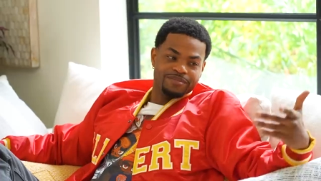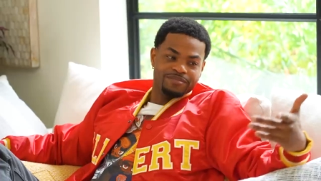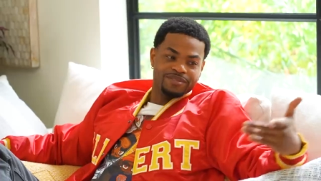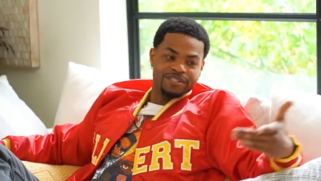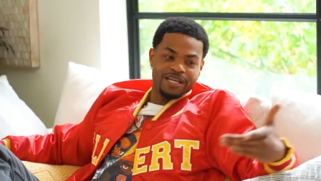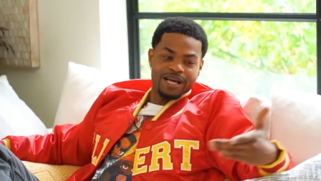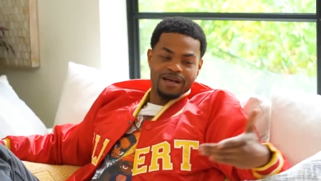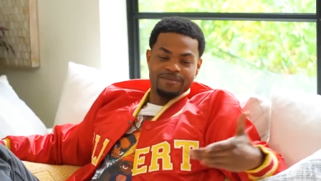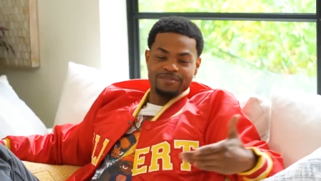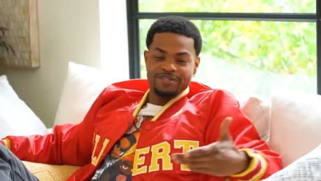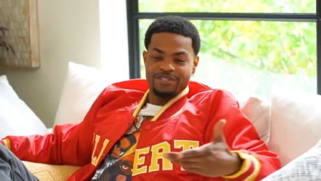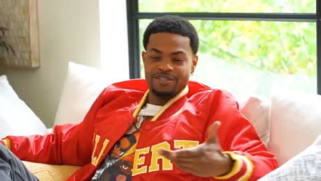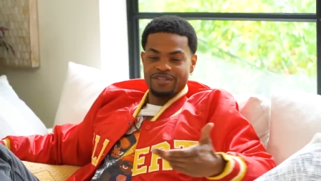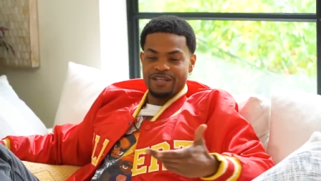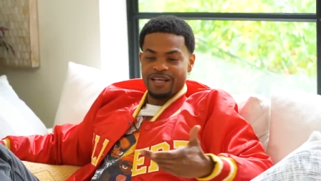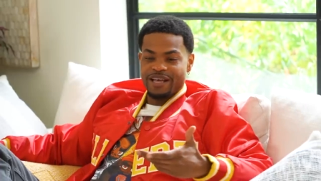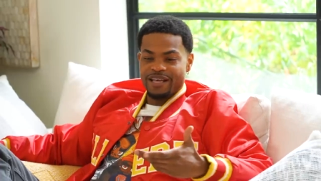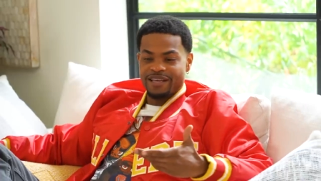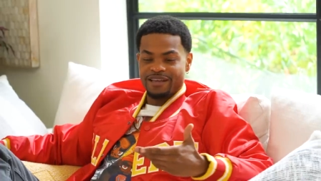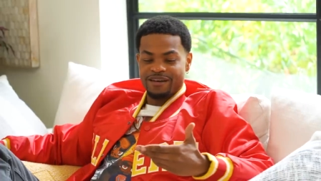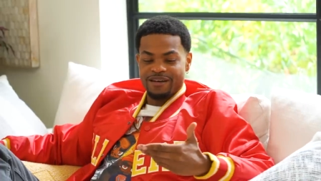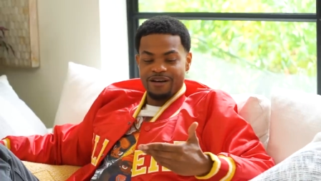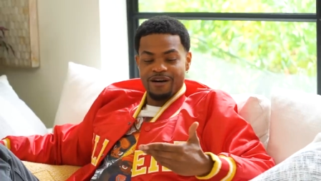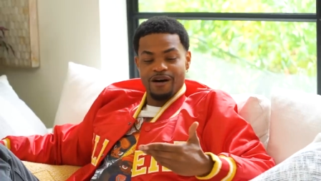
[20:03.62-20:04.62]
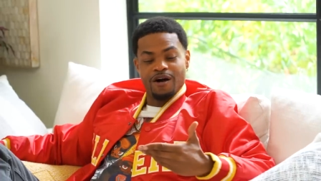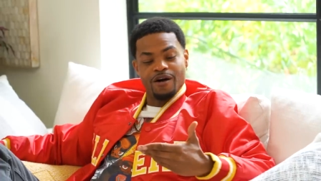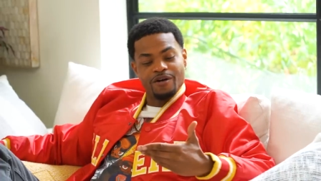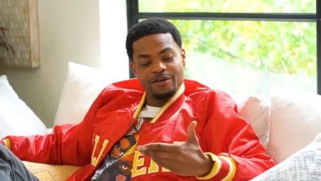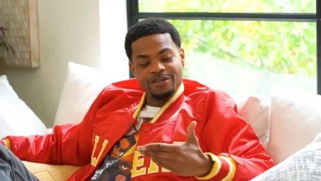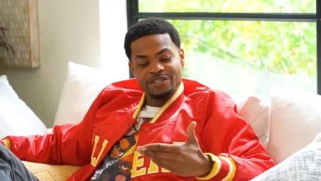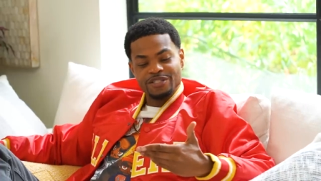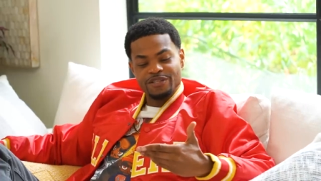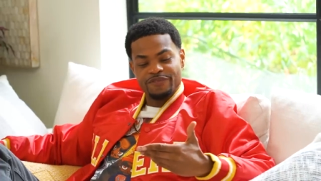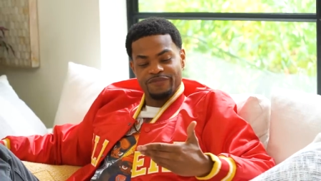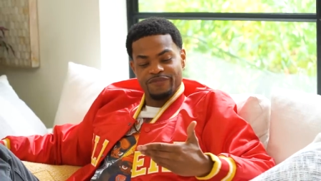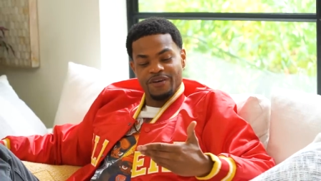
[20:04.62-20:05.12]
sometimes you're like, oh,
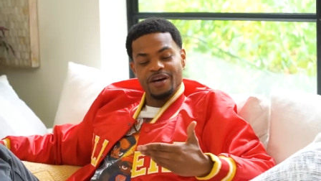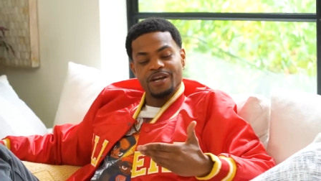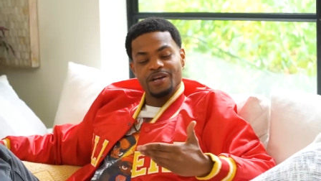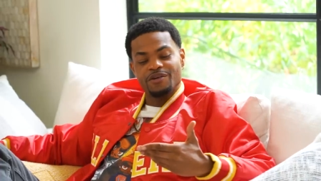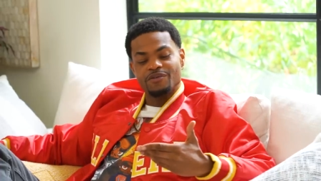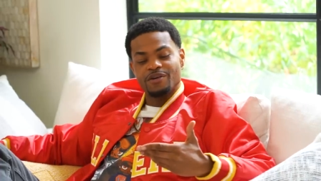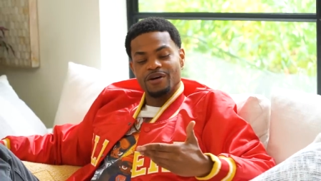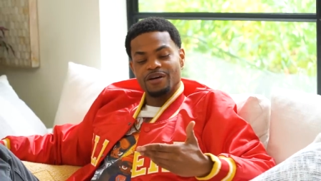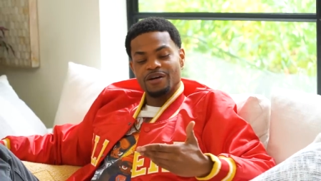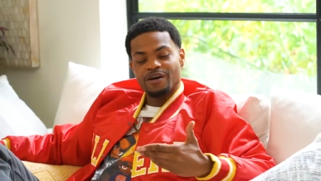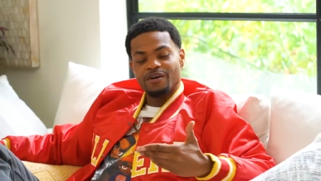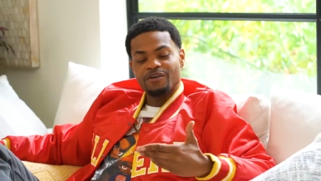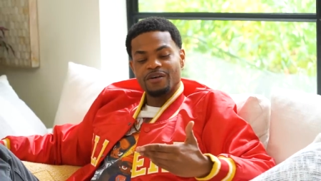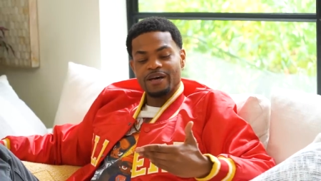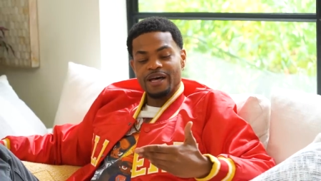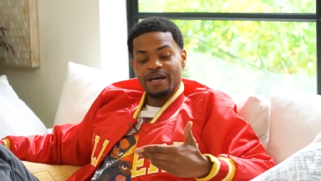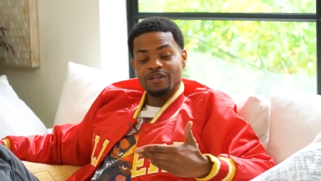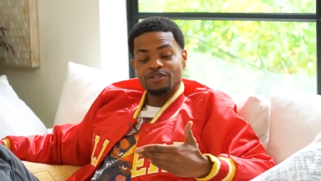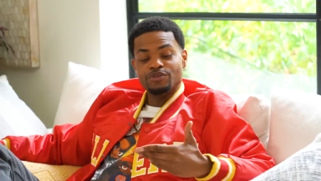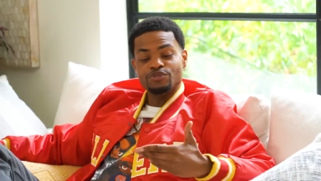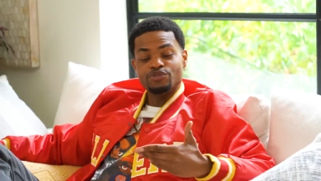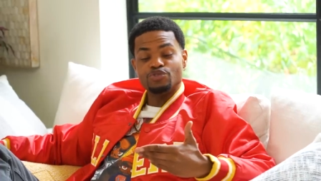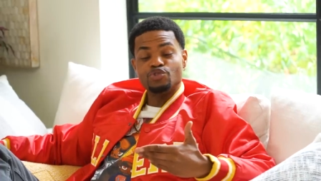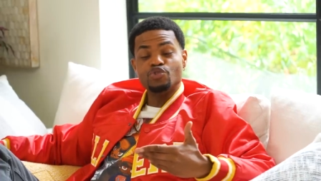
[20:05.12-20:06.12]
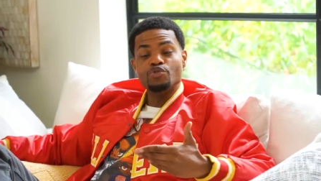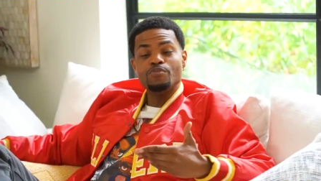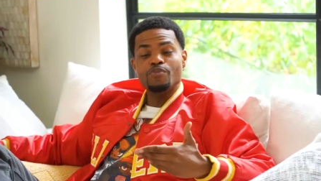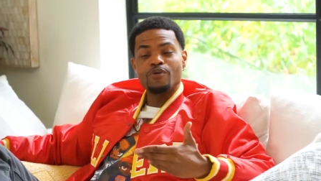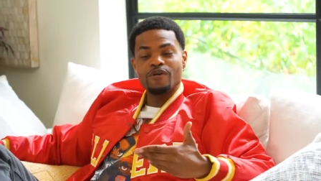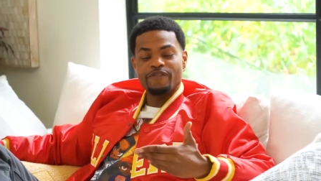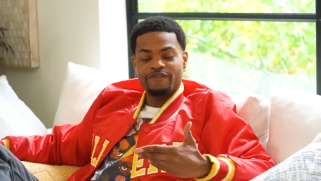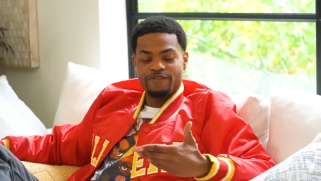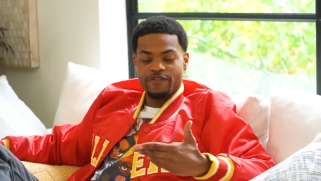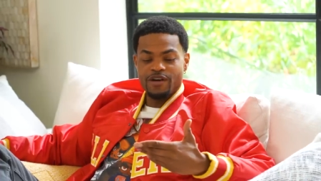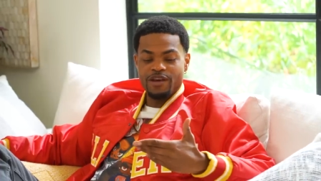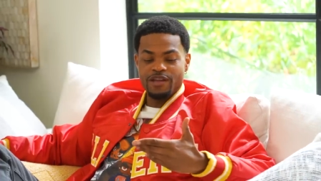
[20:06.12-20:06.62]
this is a funny one. Okay, I'll do two
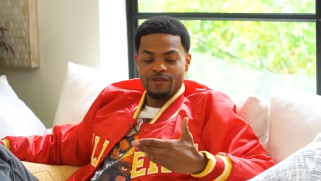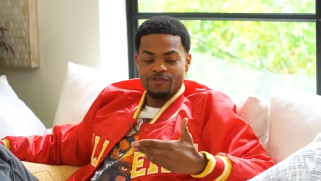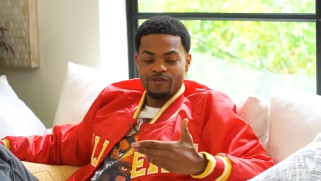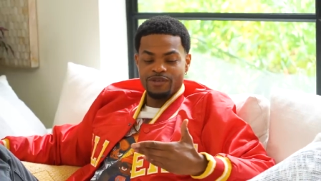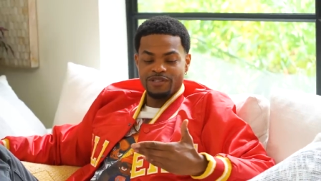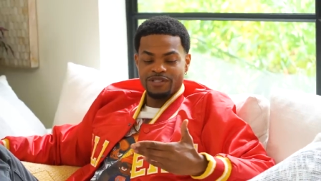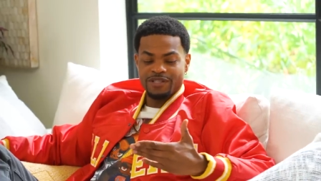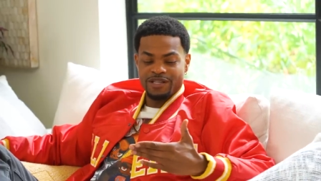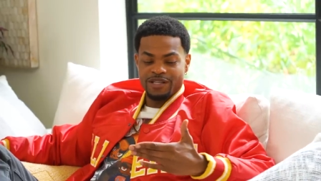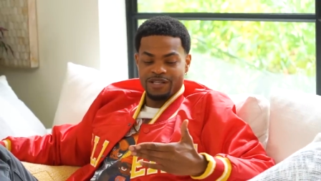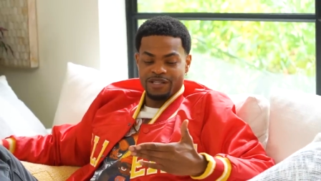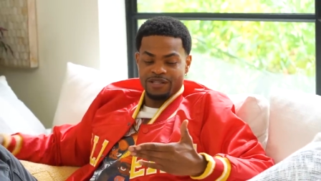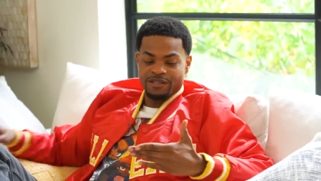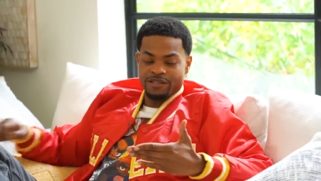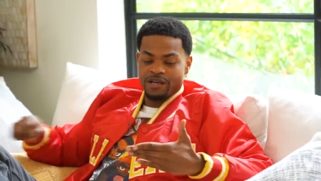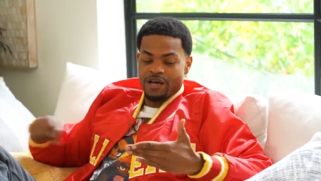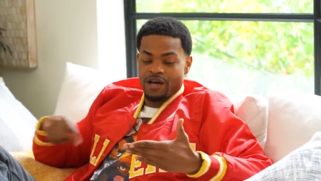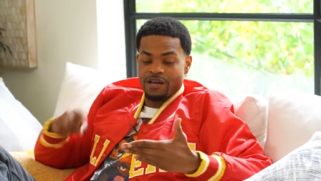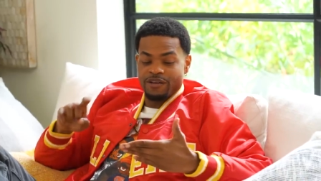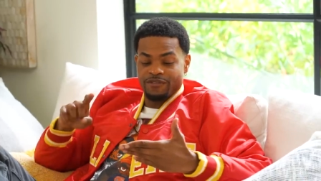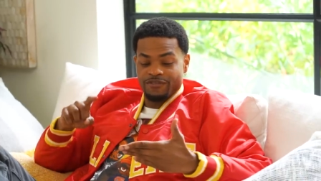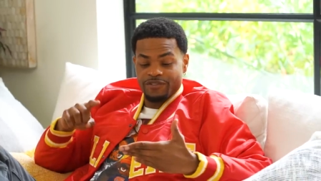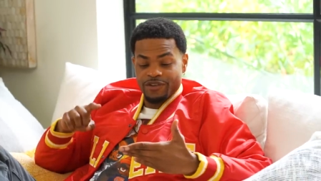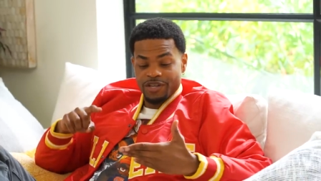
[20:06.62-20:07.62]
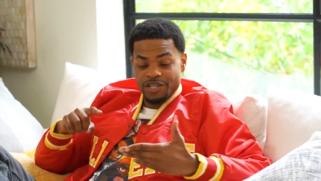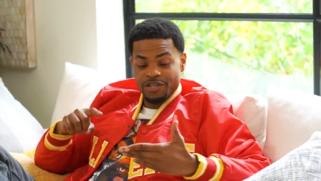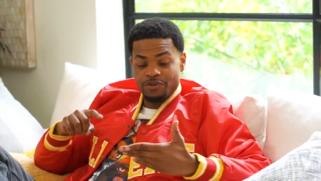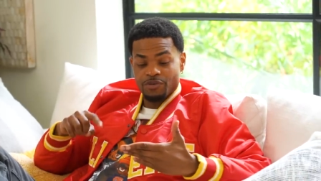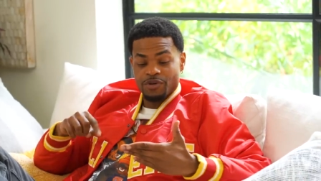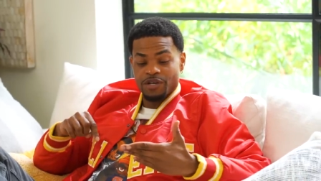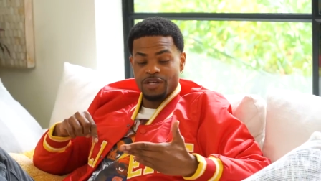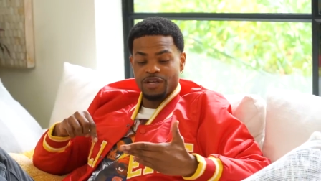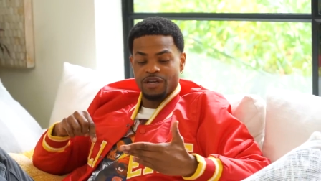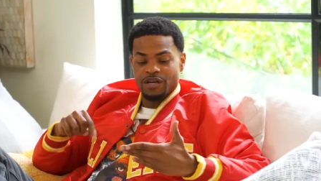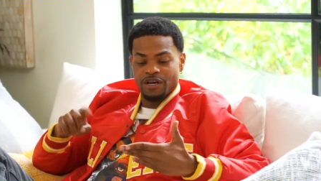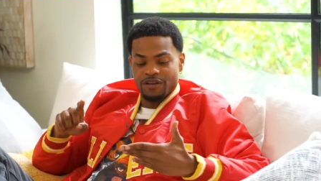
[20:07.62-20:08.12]
more funny ones, and then unfunny
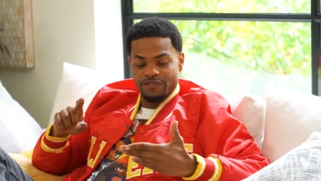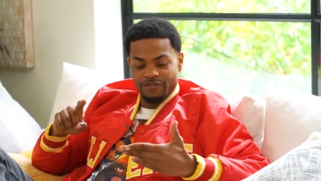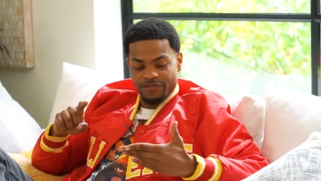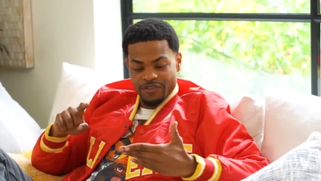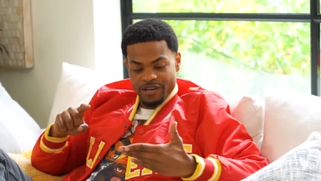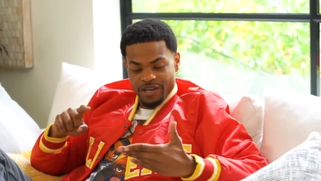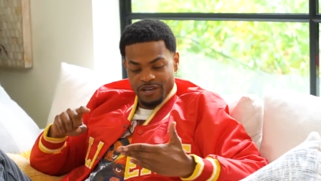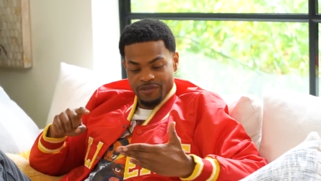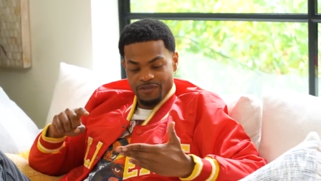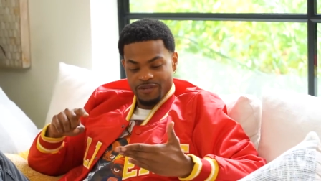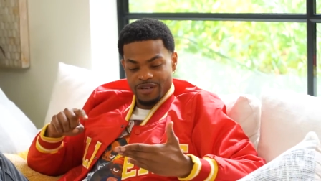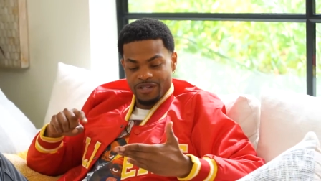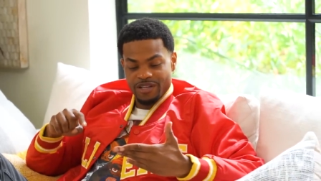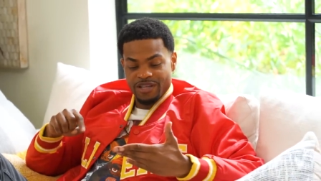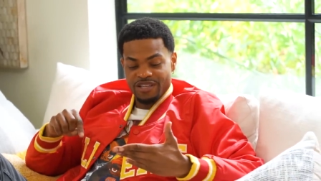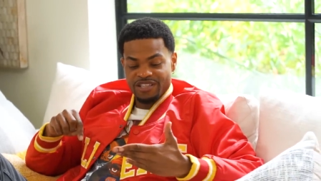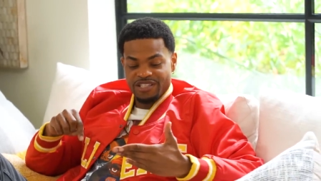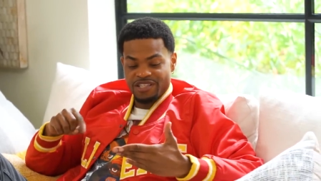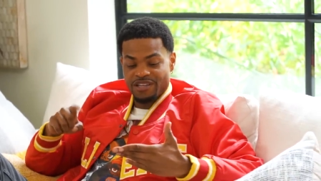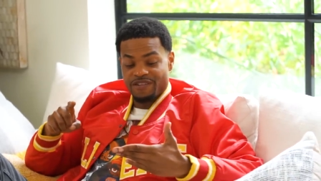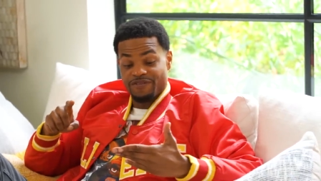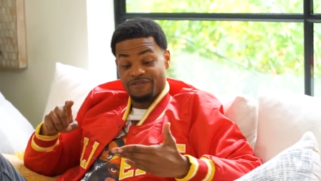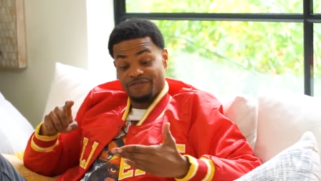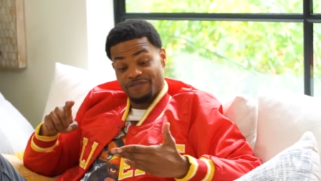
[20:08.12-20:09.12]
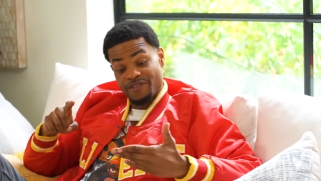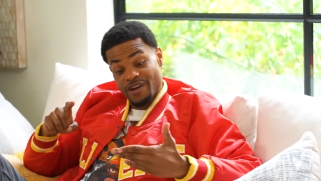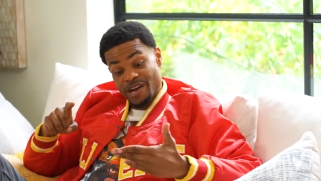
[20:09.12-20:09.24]
one, unfunny one. Mm-hmm. Then you see a mm-hmm.